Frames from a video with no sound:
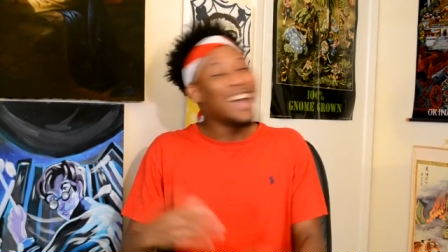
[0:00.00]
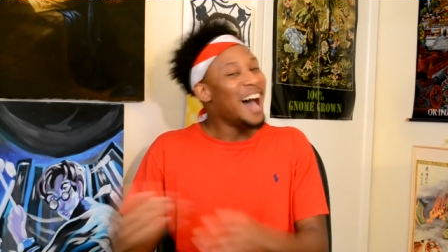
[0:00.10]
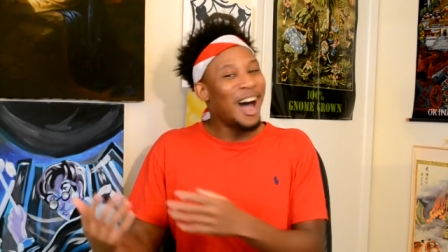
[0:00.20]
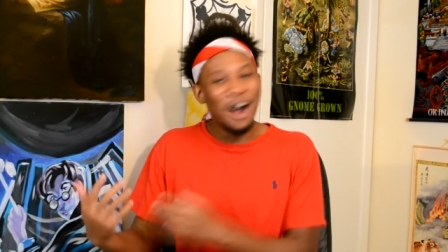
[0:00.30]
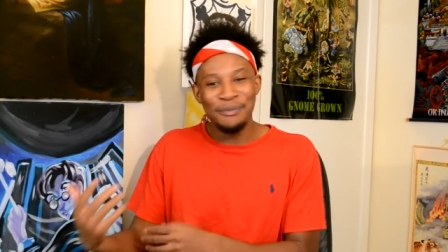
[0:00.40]
I
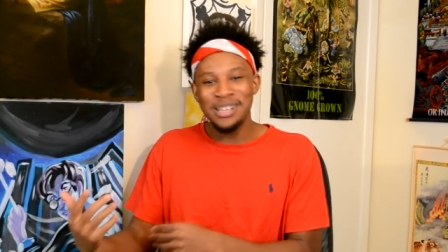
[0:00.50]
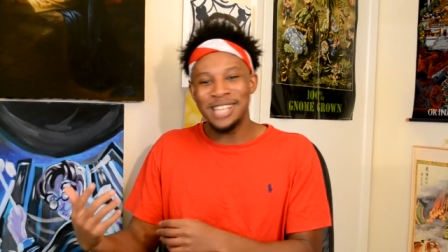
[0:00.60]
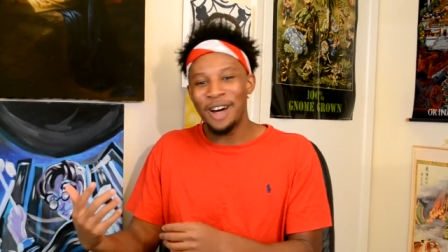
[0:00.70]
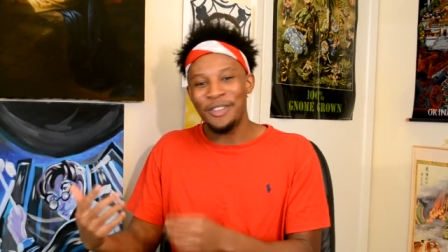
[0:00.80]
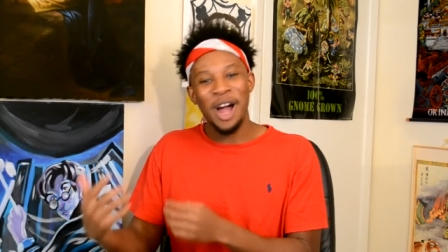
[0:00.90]
hope he's
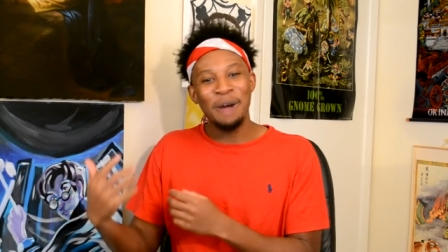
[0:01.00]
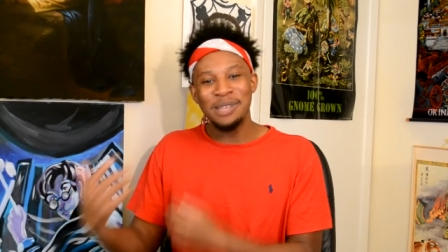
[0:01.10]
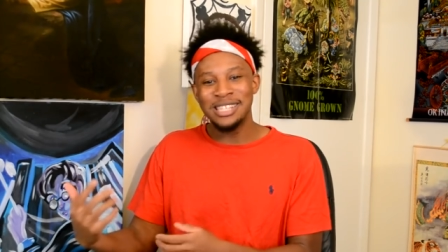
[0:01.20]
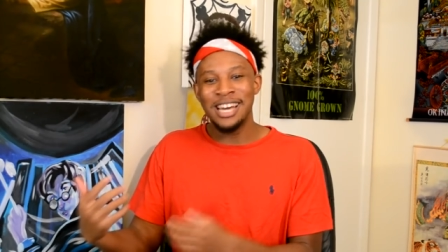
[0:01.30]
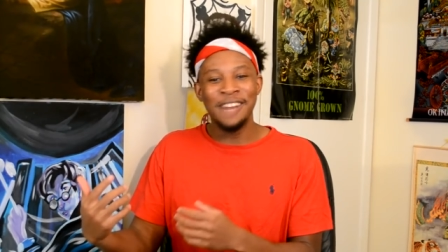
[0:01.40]
healthy. I hope
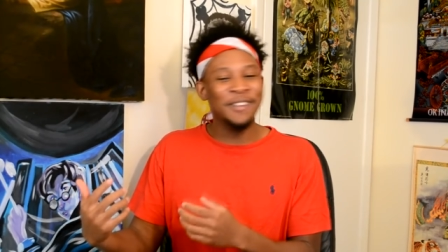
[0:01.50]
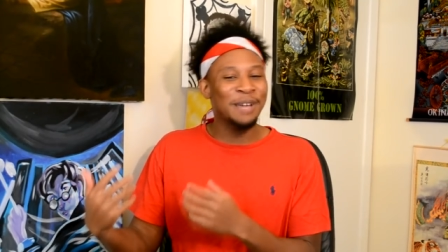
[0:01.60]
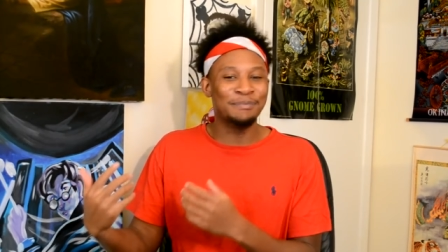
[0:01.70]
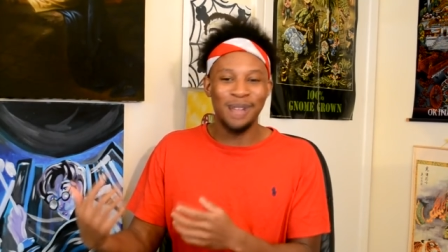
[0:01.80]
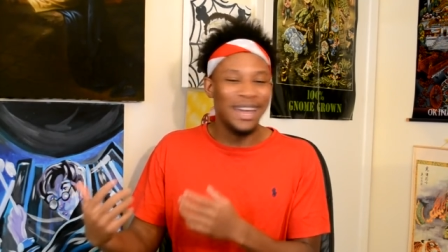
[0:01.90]
he's good. If he
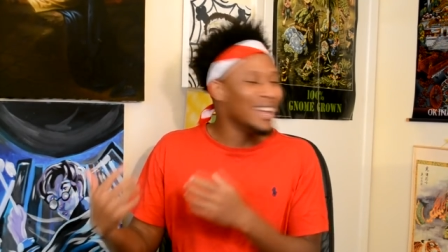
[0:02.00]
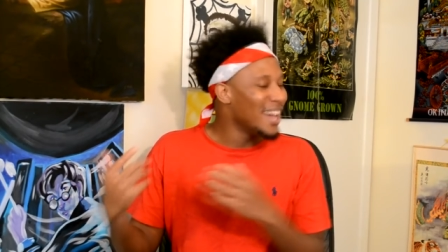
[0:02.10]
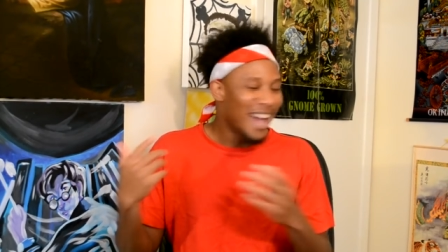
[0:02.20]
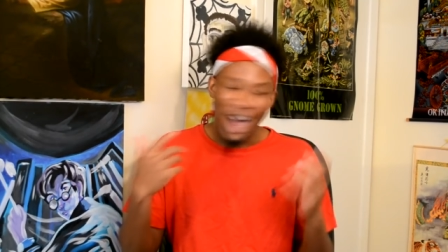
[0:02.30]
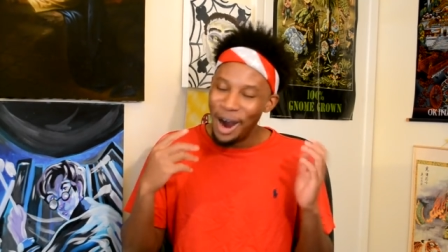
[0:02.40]
can play,
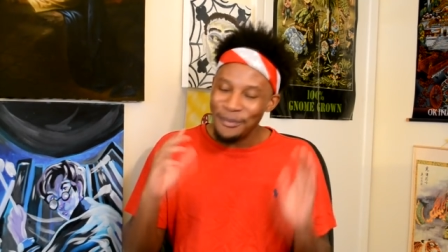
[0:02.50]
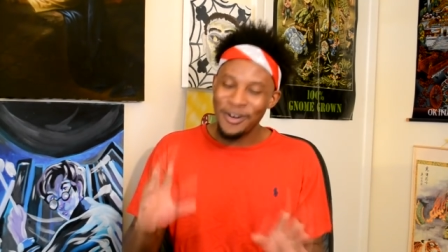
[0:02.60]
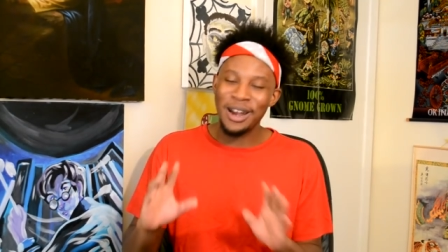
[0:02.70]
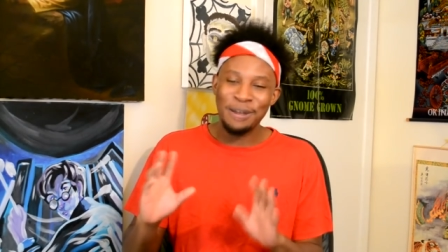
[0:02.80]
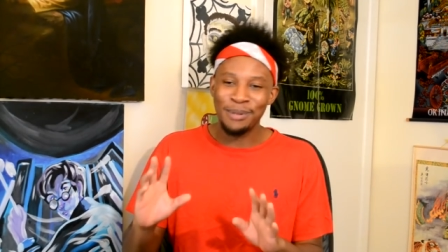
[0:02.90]
I hope he's
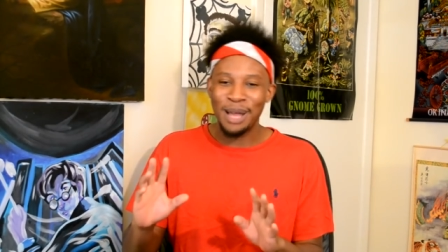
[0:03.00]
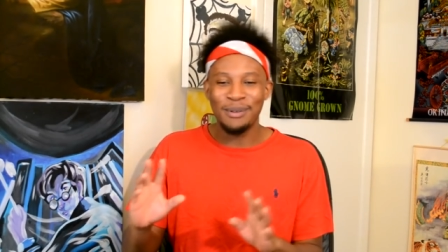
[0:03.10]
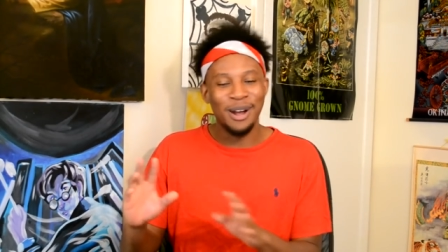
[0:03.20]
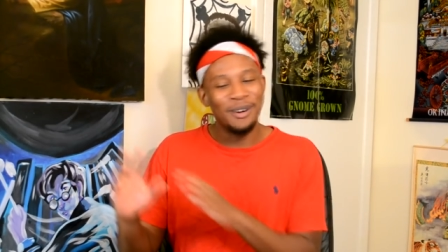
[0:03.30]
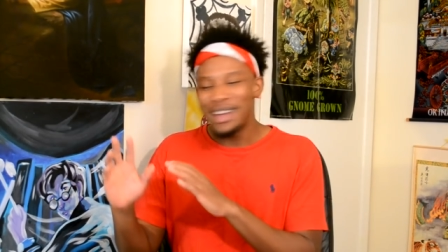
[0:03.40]
ready to play,
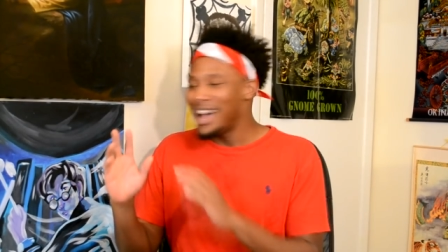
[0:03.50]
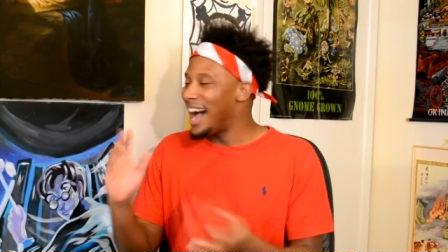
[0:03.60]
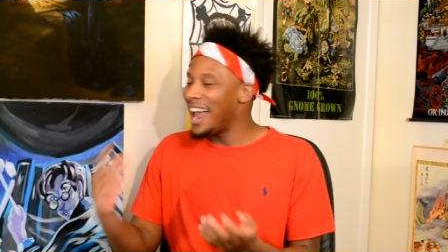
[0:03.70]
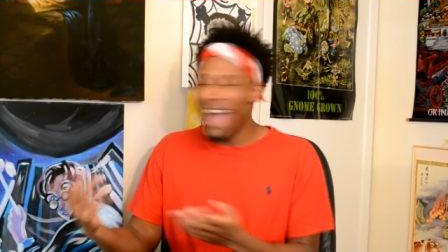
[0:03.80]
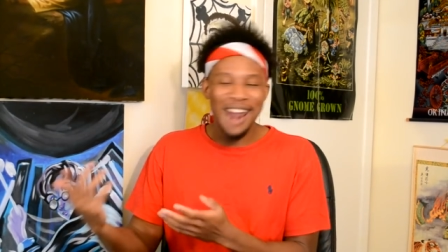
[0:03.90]
bro.
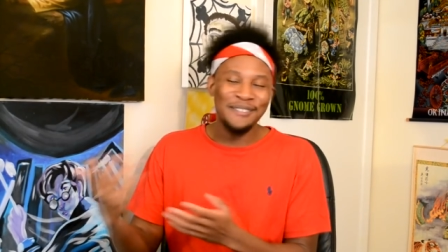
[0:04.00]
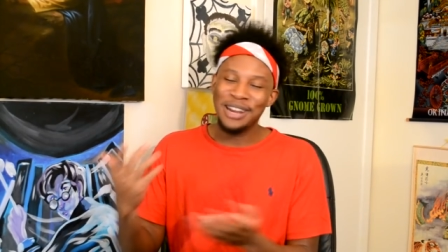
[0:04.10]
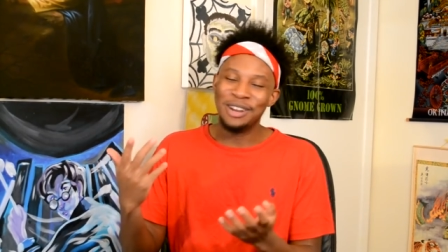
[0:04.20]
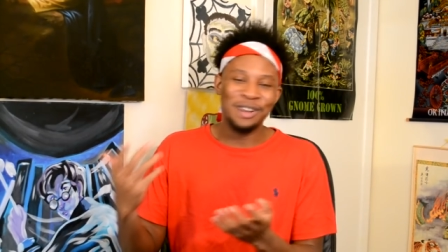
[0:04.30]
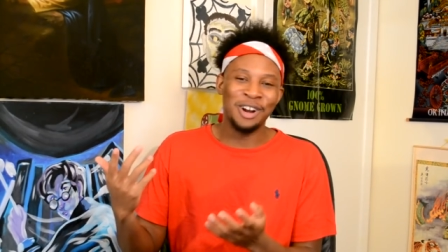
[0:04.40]
I, I don't mean
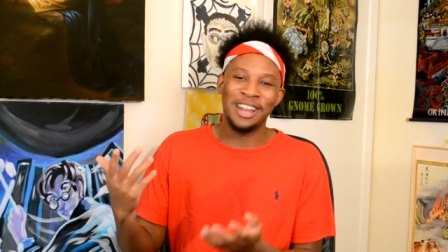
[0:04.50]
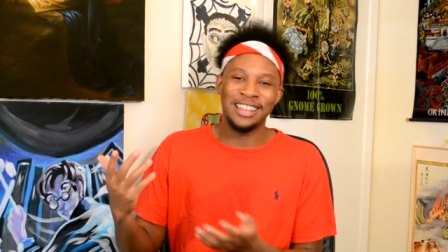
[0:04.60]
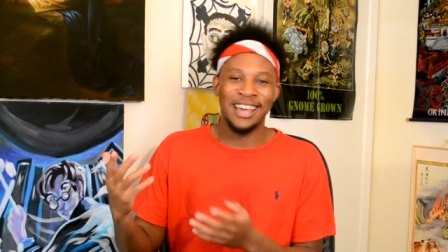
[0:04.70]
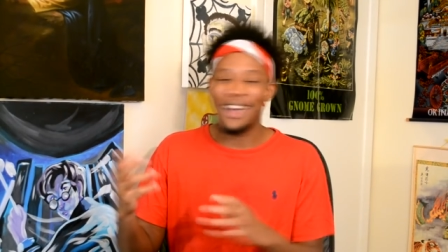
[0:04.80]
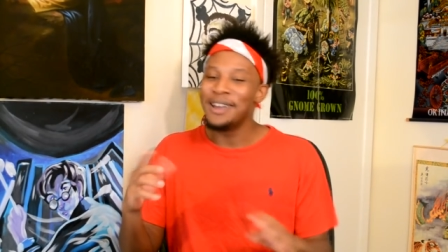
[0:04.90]
to do you dirty
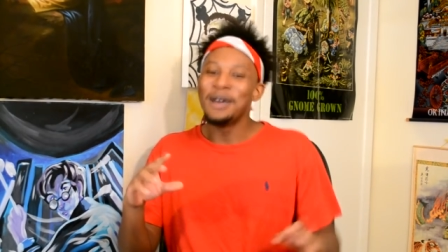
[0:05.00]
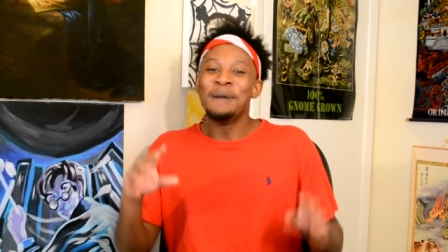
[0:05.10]
like that.